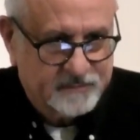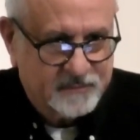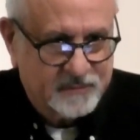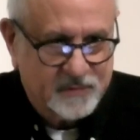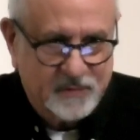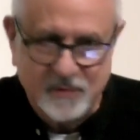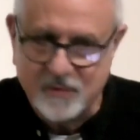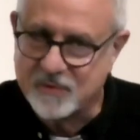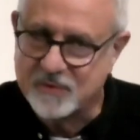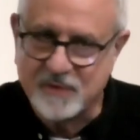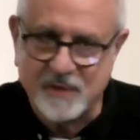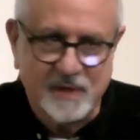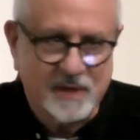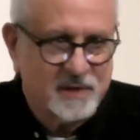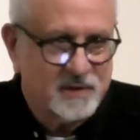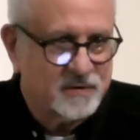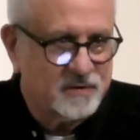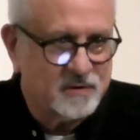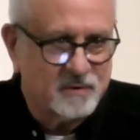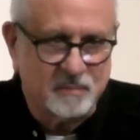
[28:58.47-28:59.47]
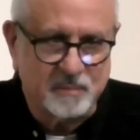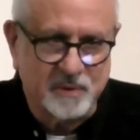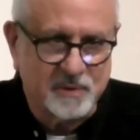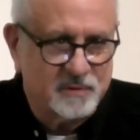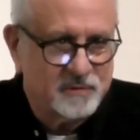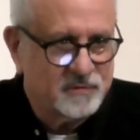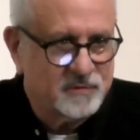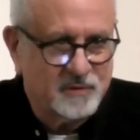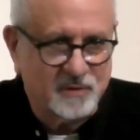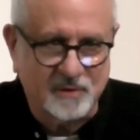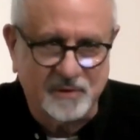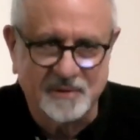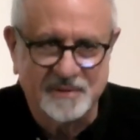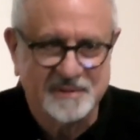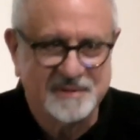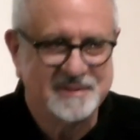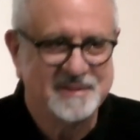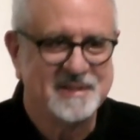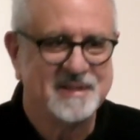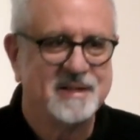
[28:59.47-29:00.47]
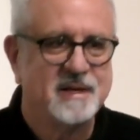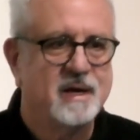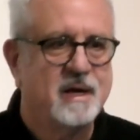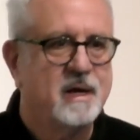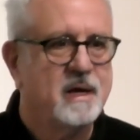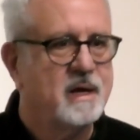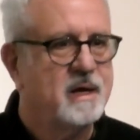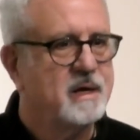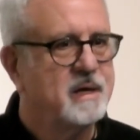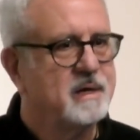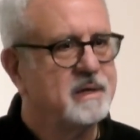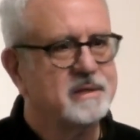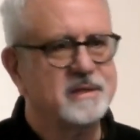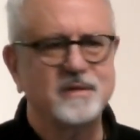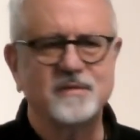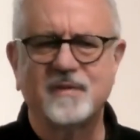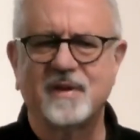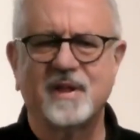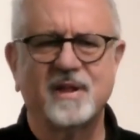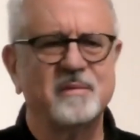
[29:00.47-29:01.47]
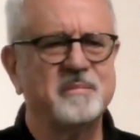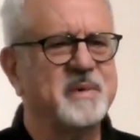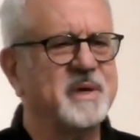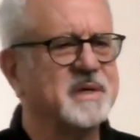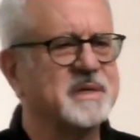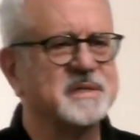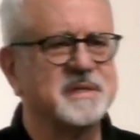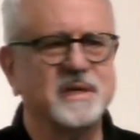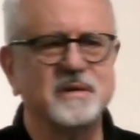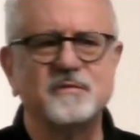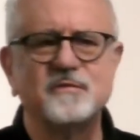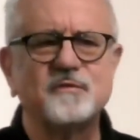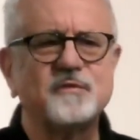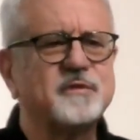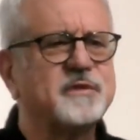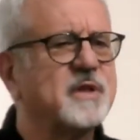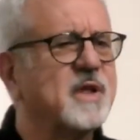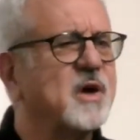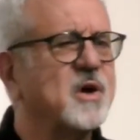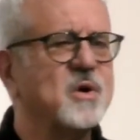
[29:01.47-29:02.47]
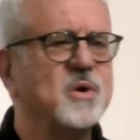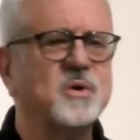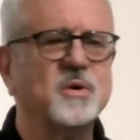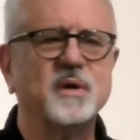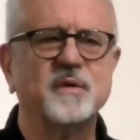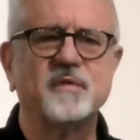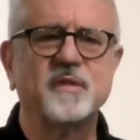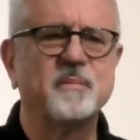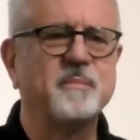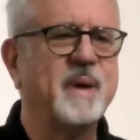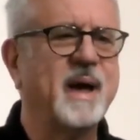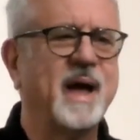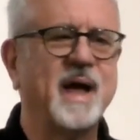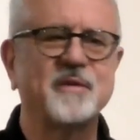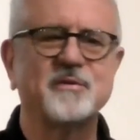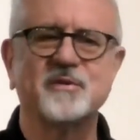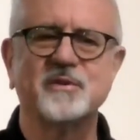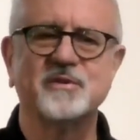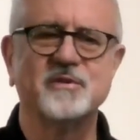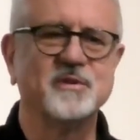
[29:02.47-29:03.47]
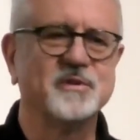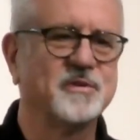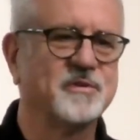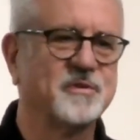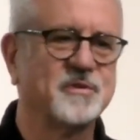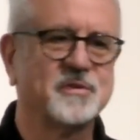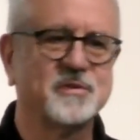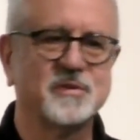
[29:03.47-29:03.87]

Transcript: You see the beautiful development and flow of the passages